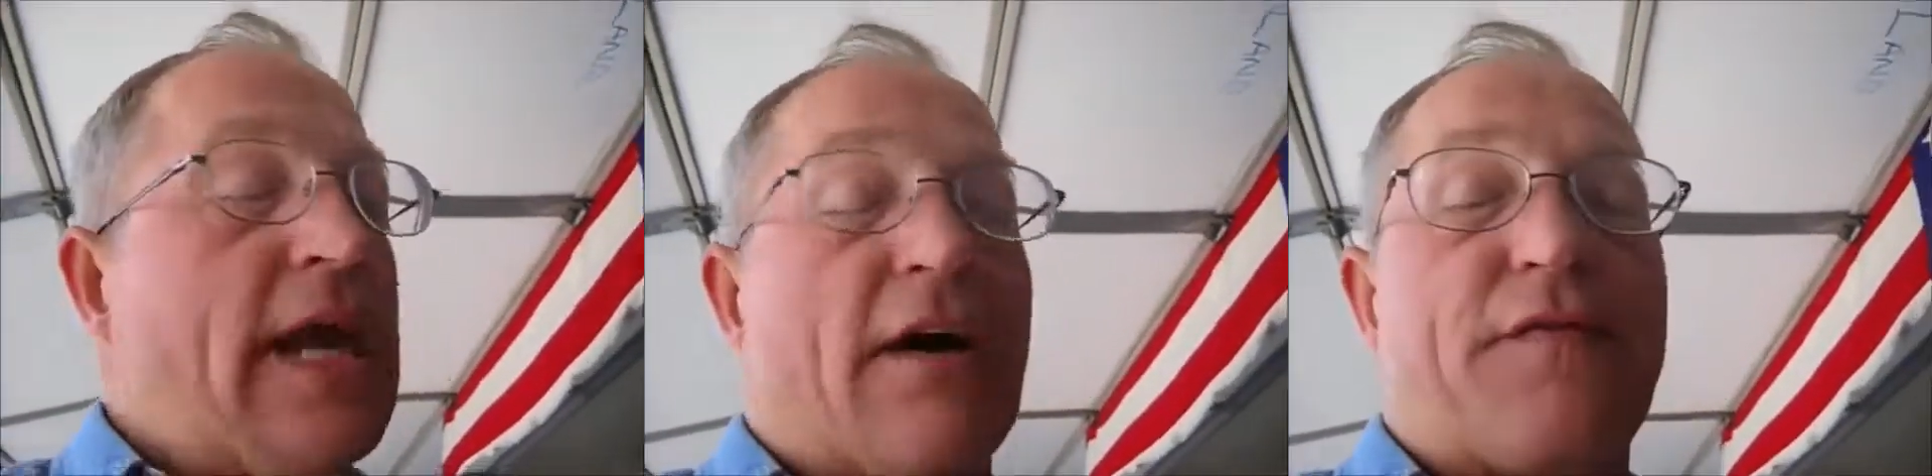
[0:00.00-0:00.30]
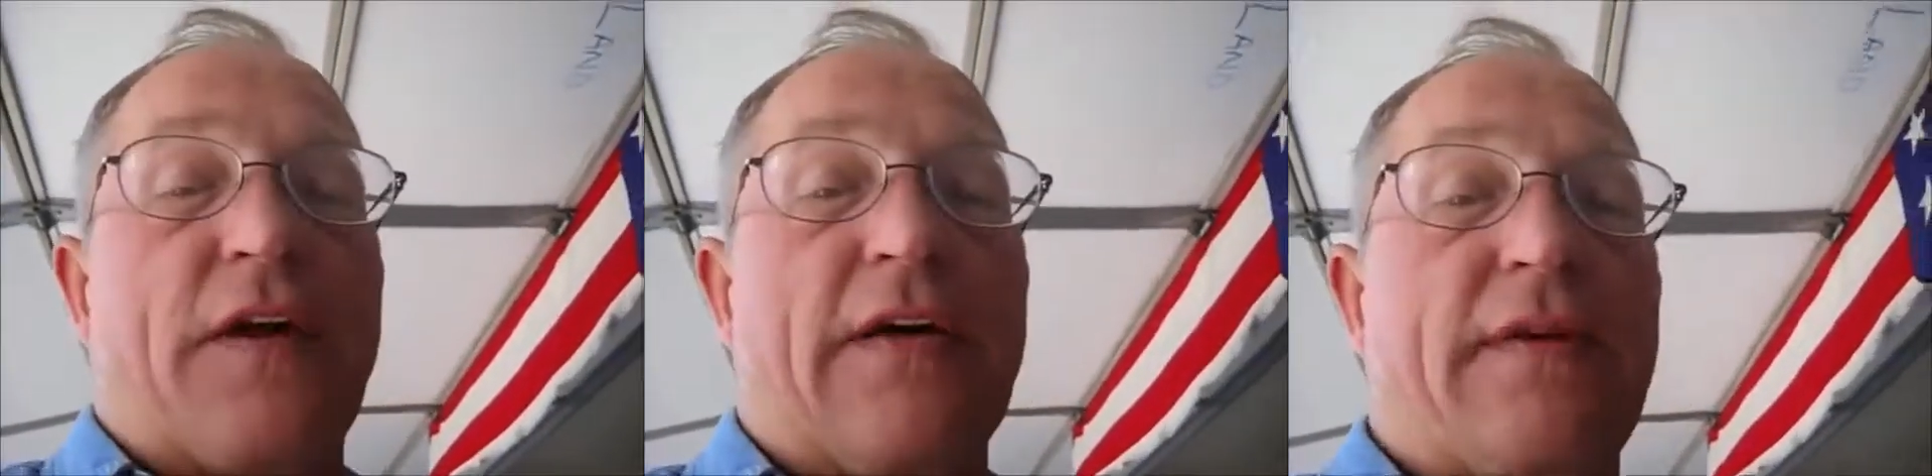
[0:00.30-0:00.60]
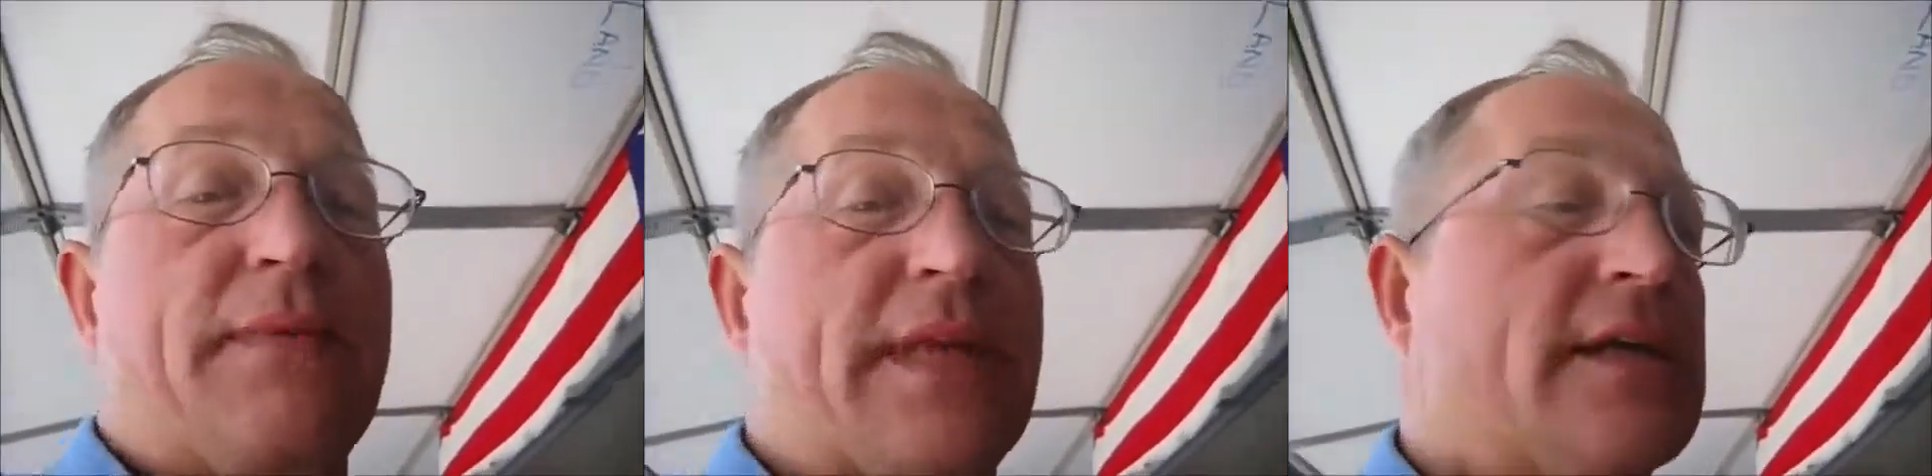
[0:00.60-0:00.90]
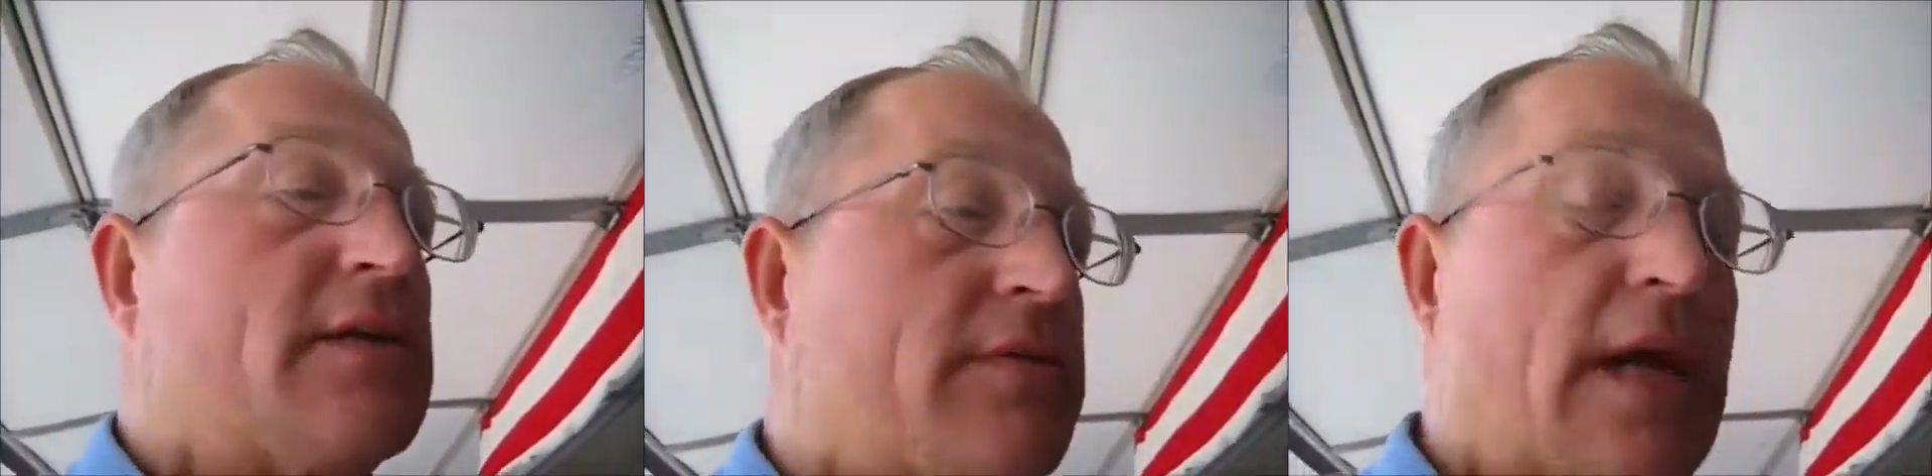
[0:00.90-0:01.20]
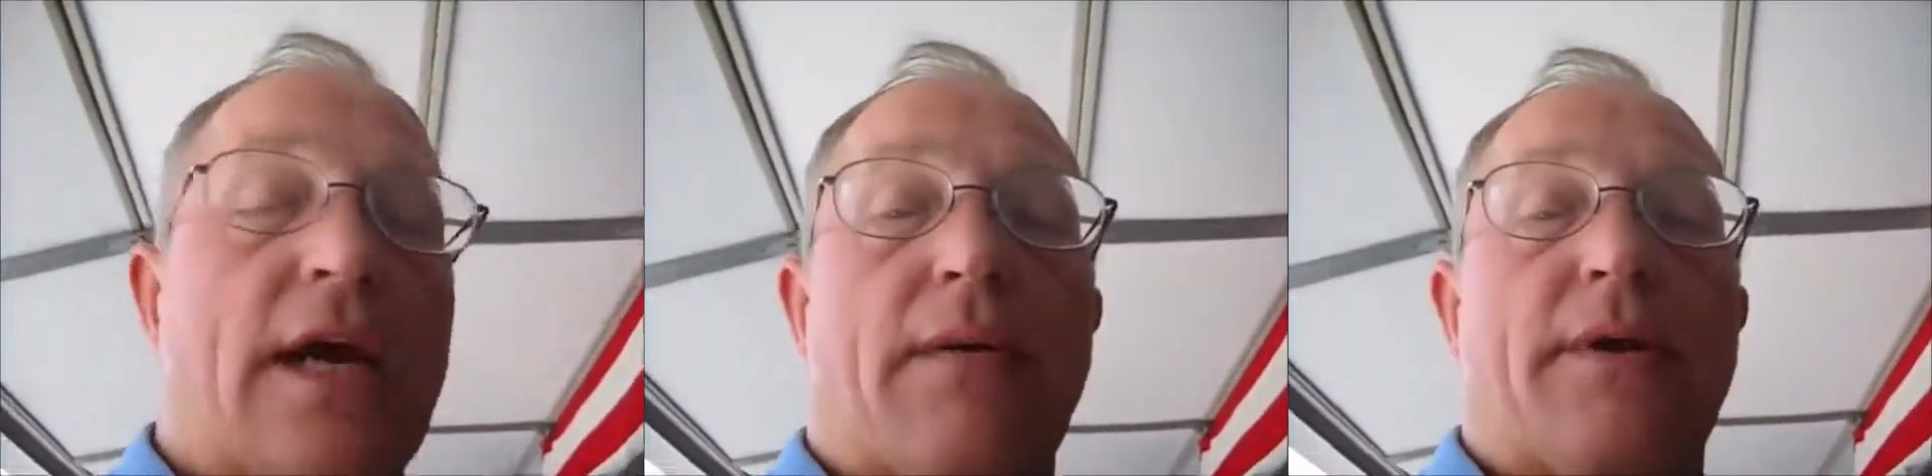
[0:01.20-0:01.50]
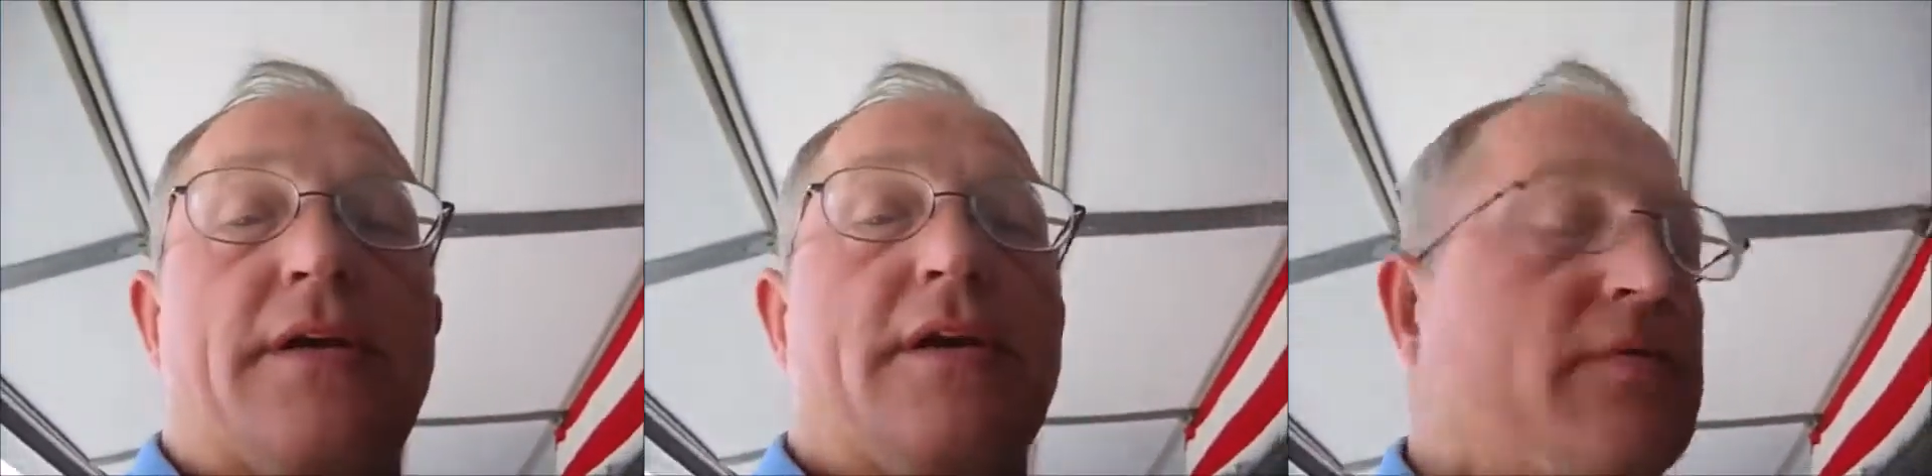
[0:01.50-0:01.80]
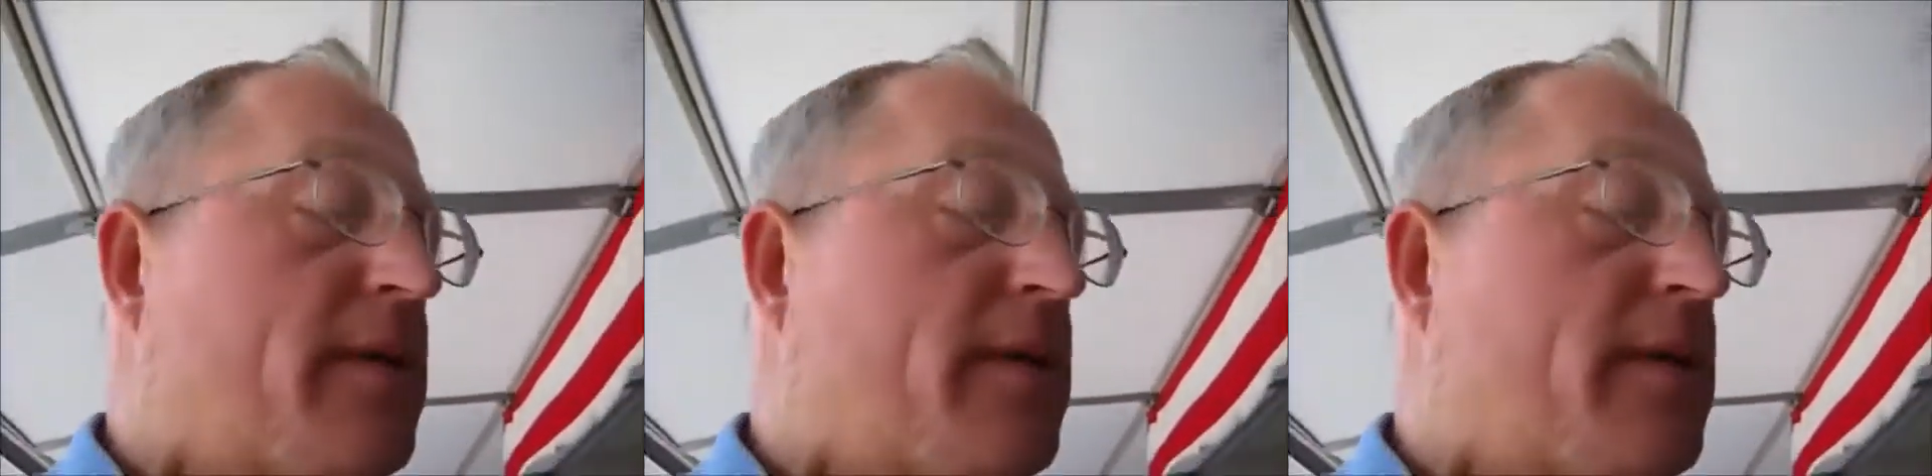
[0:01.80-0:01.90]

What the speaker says: doubtful of it, but that's okay. What I'm going to do